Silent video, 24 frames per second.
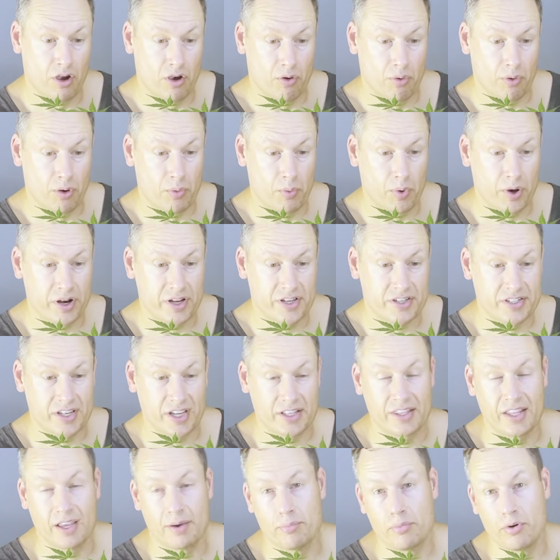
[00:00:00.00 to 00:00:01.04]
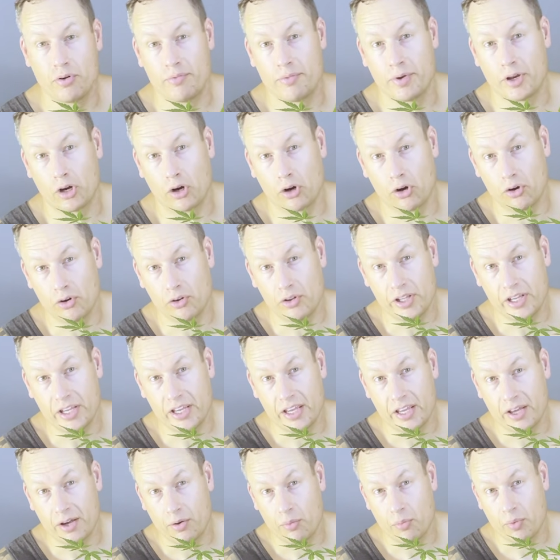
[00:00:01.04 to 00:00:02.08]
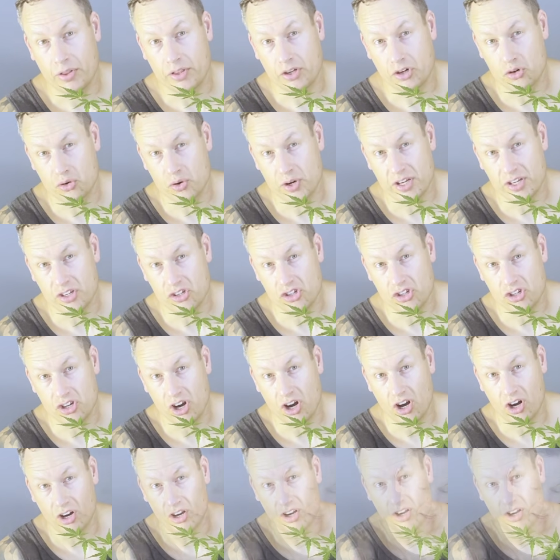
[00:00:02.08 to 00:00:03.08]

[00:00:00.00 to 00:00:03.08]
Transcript: We want to set that movement early when the tree is young.